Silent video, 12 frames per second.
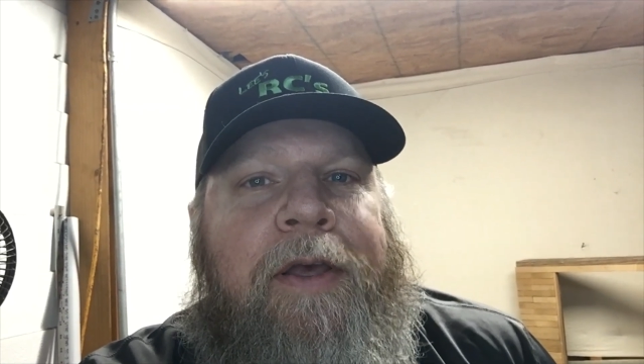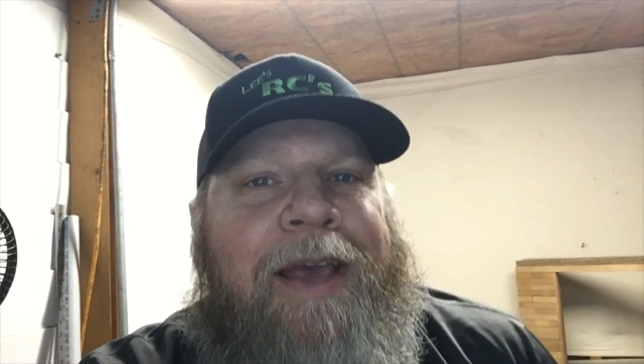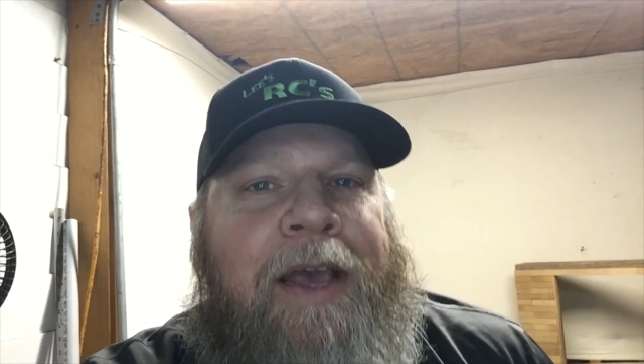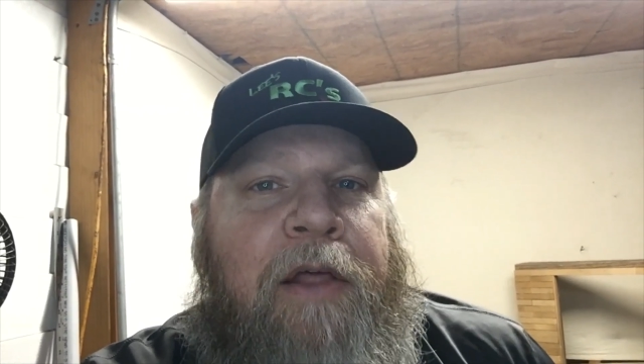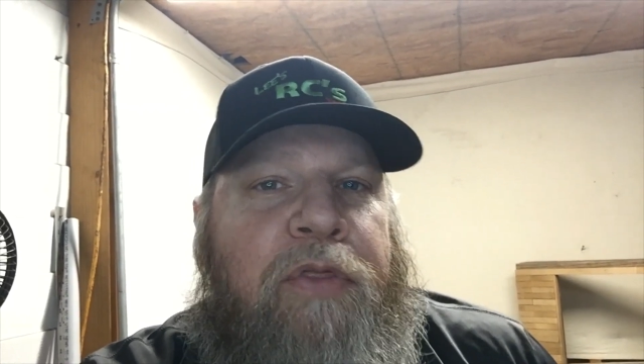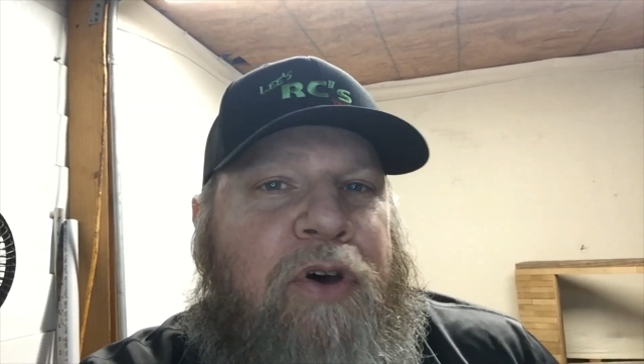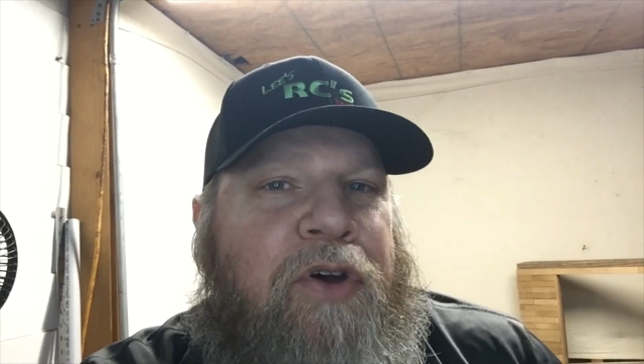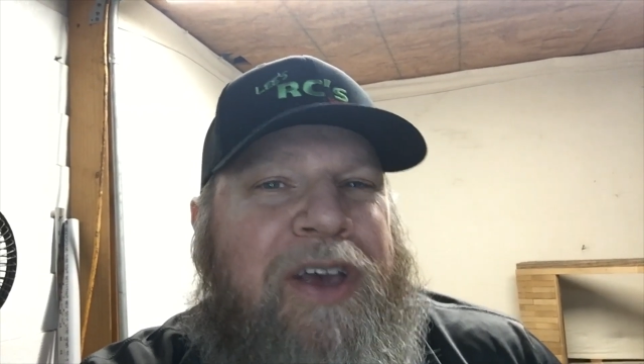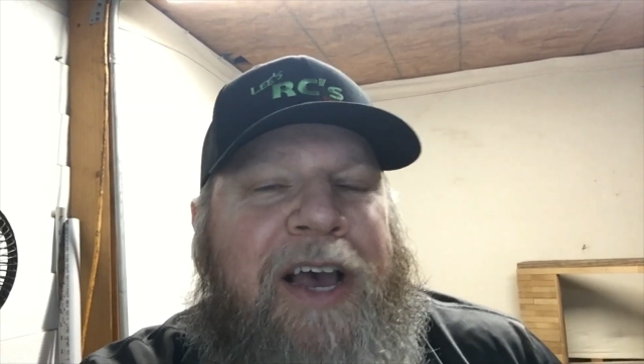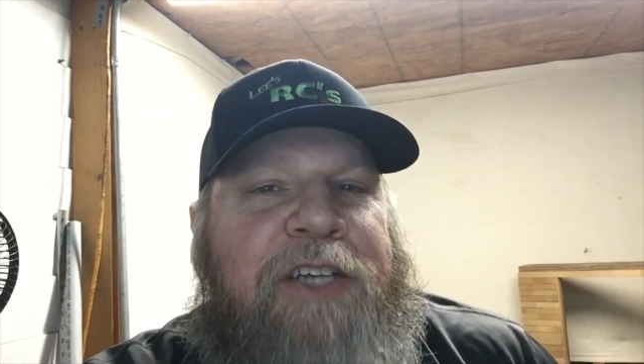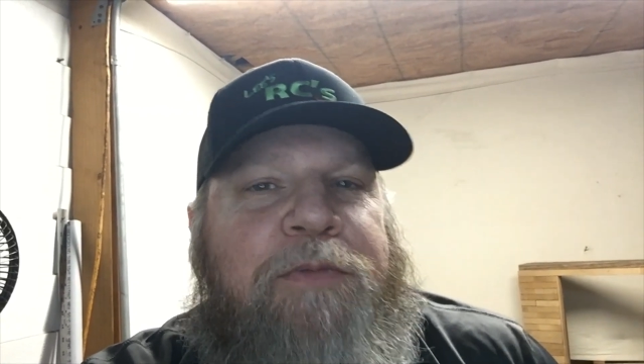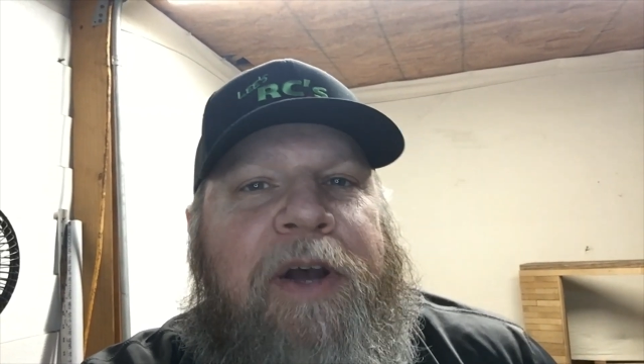and thought
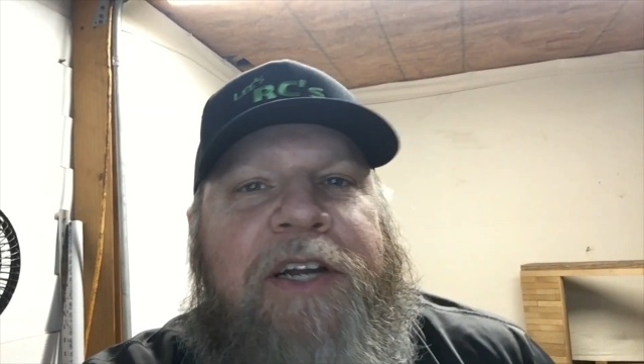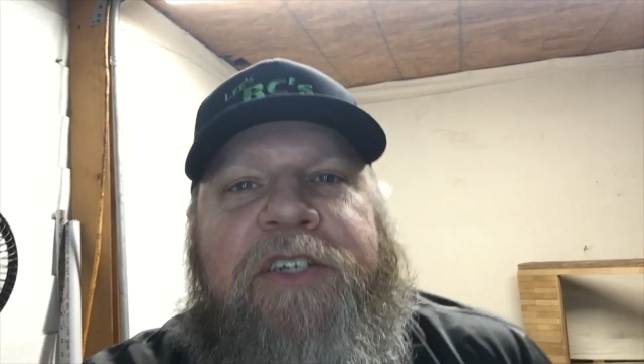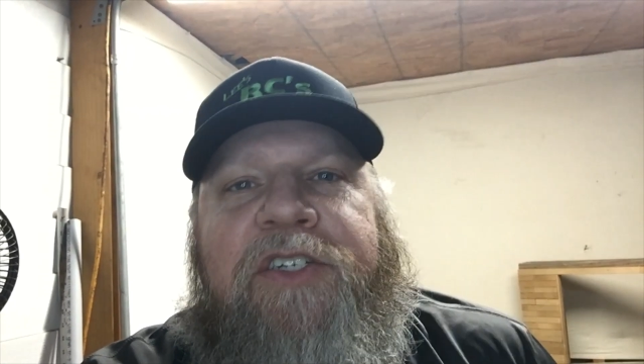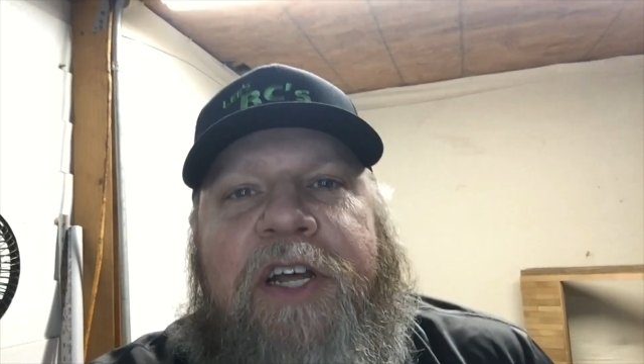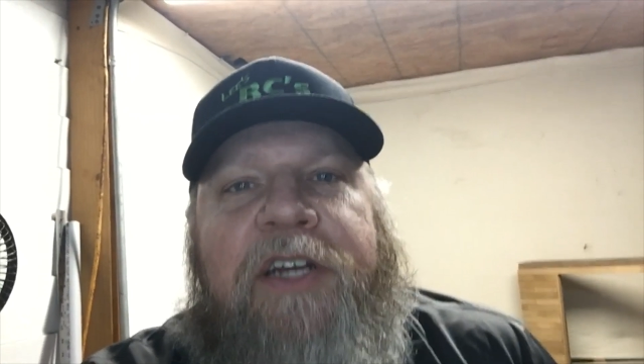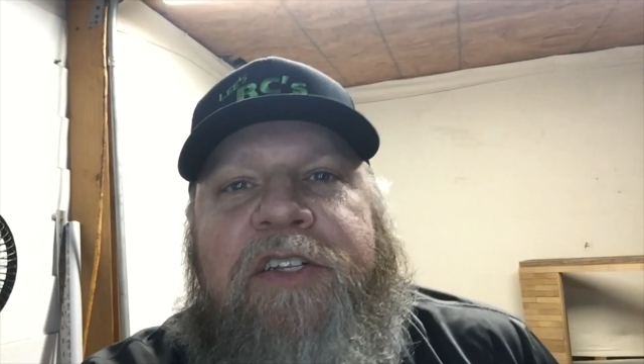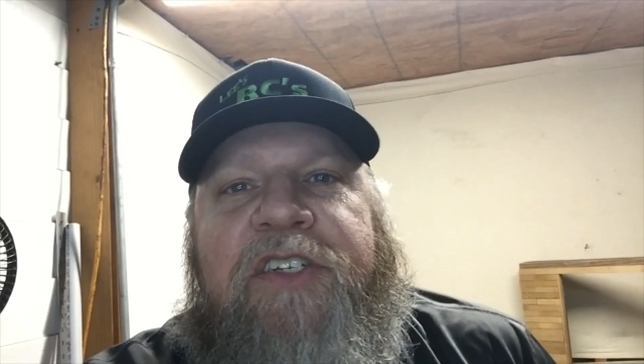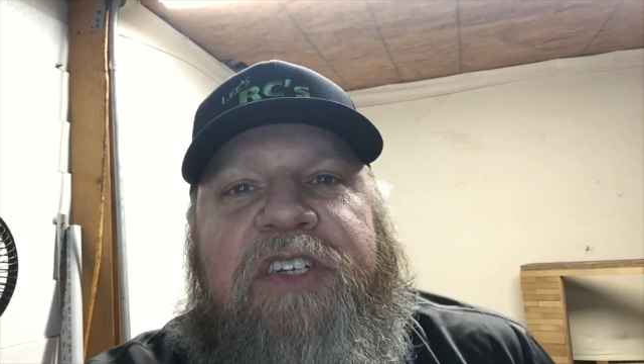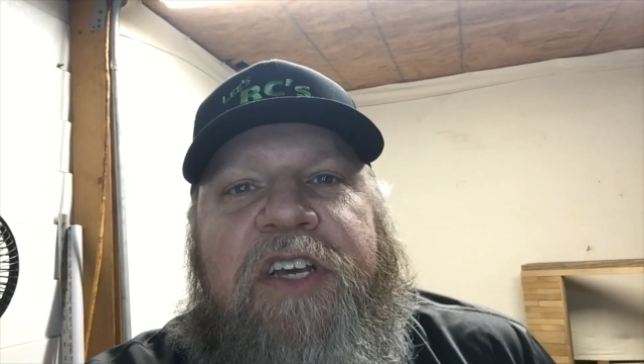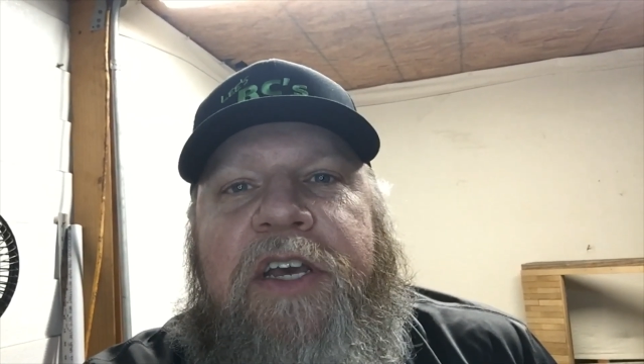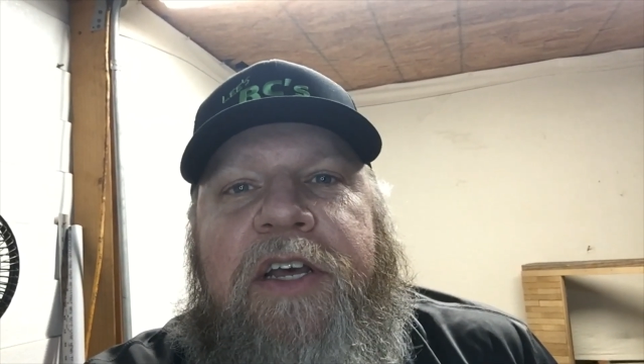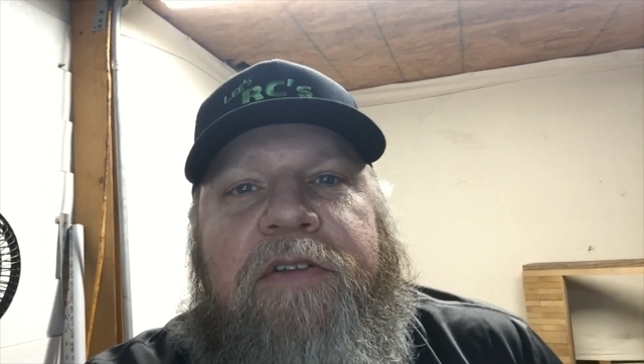you guys might just like to
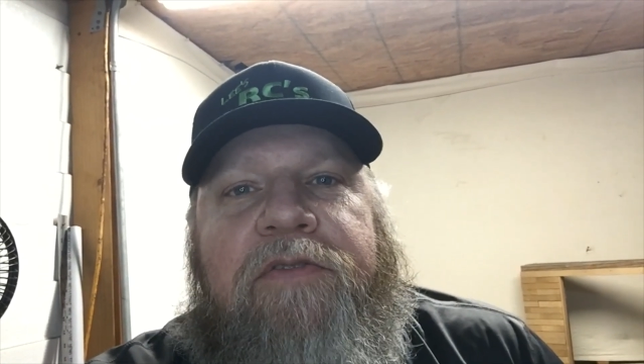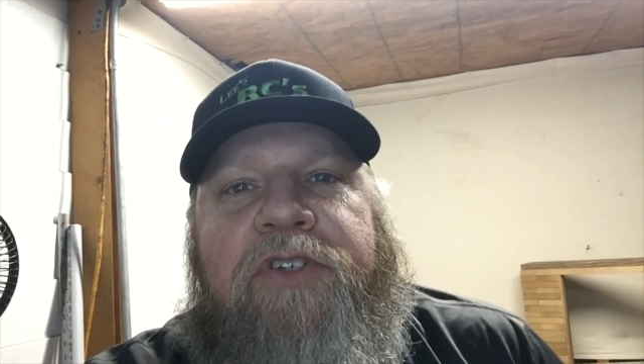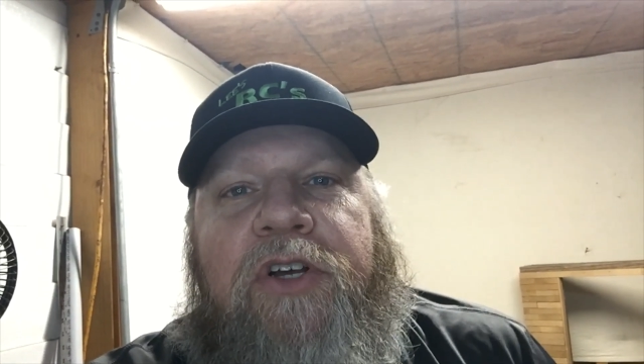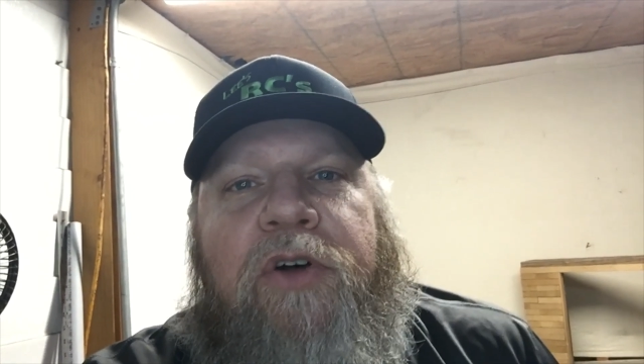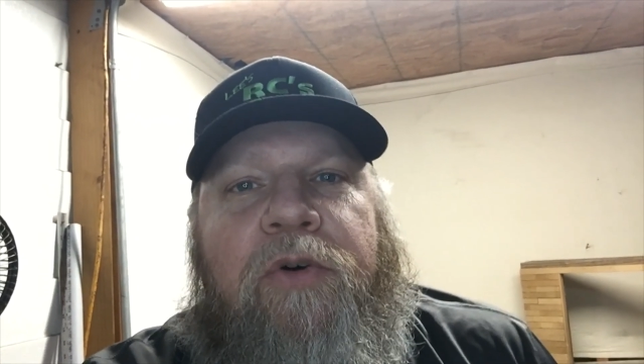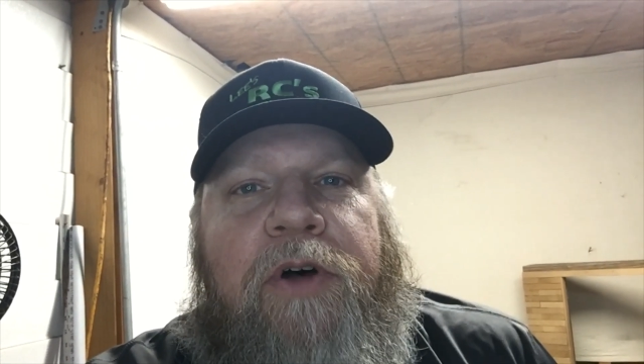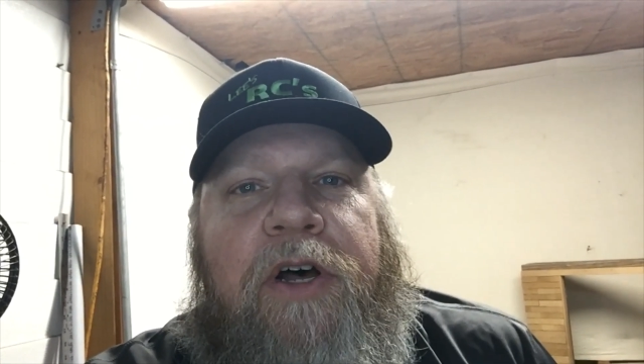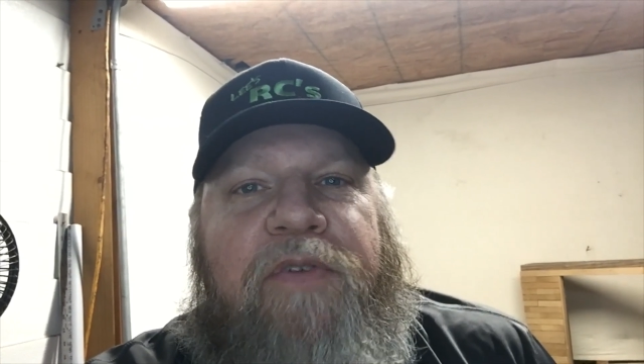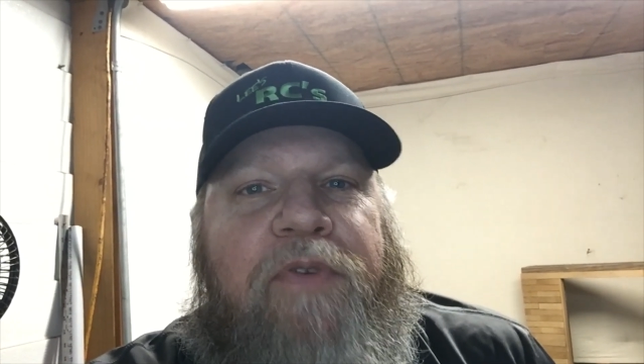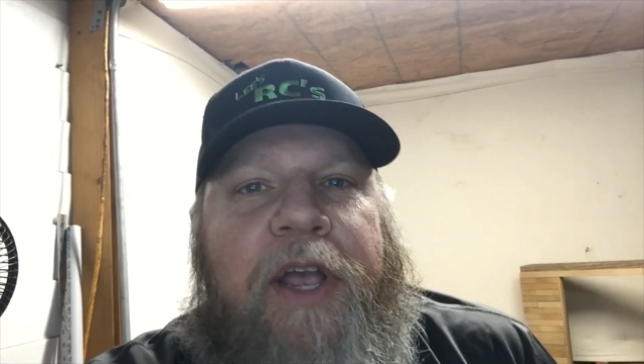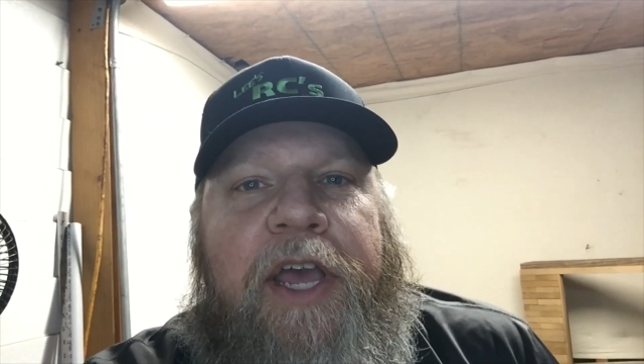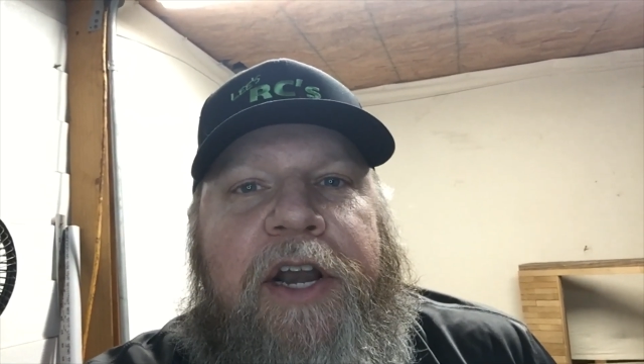see it. So
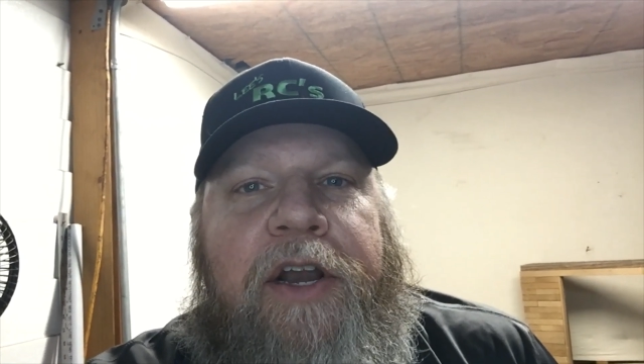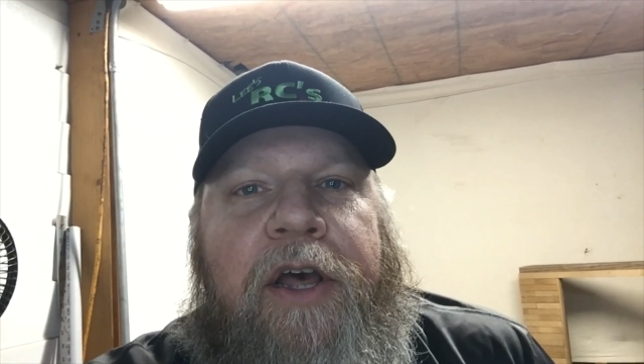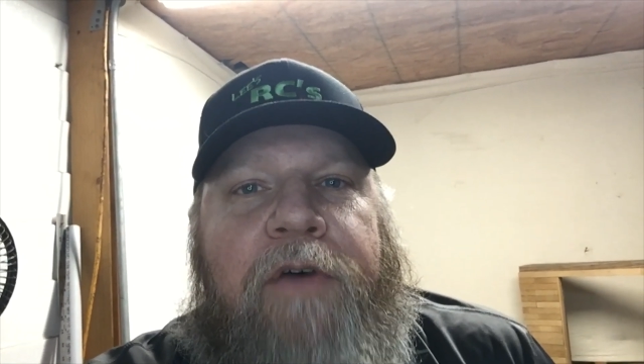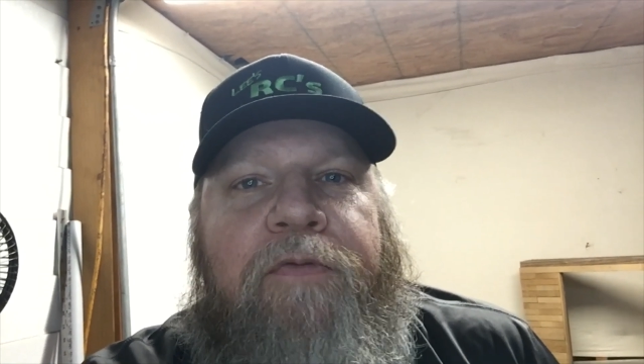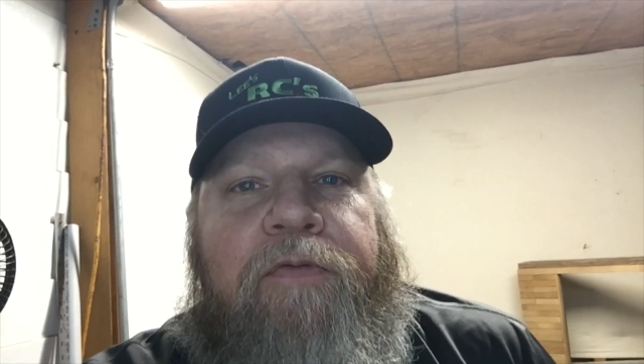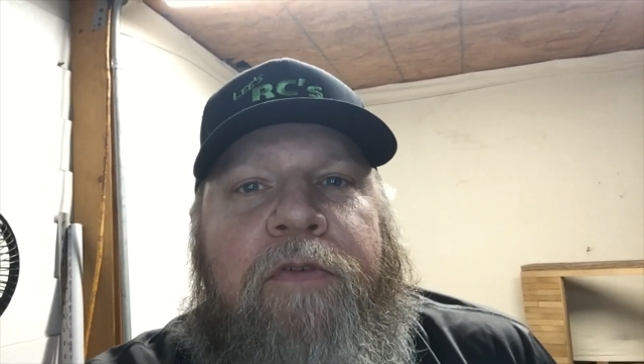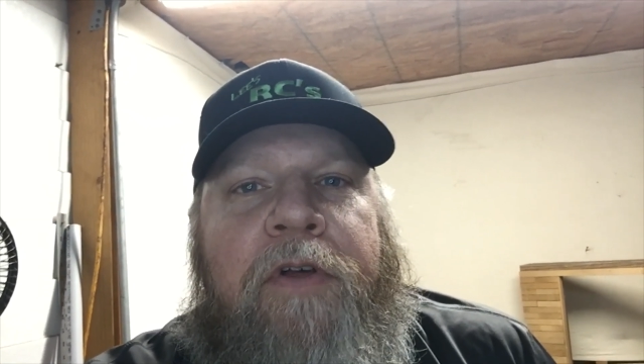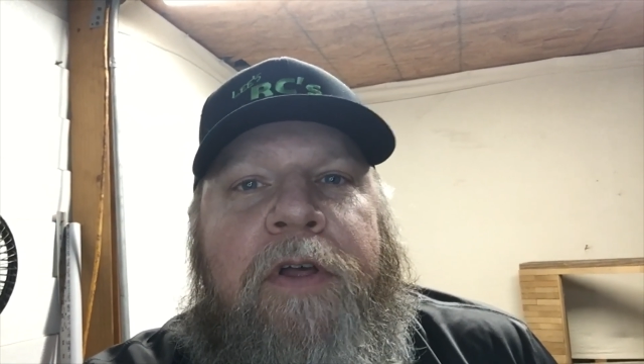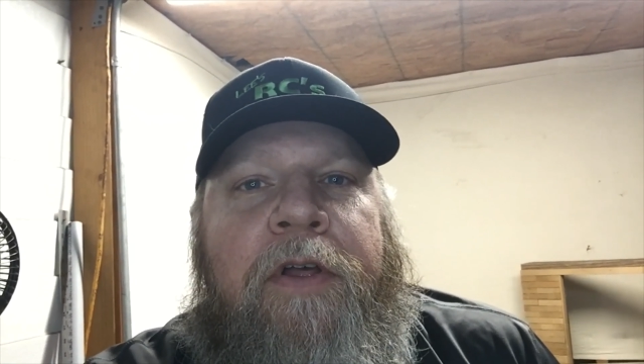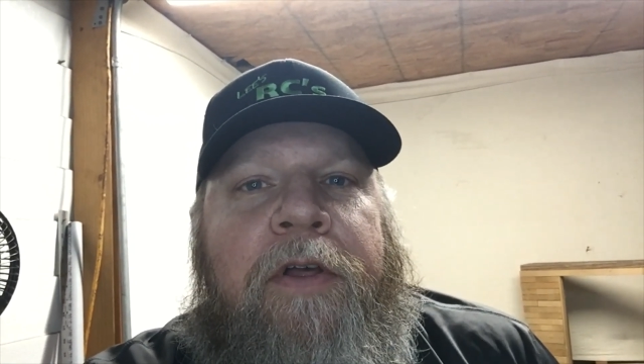if I get enough,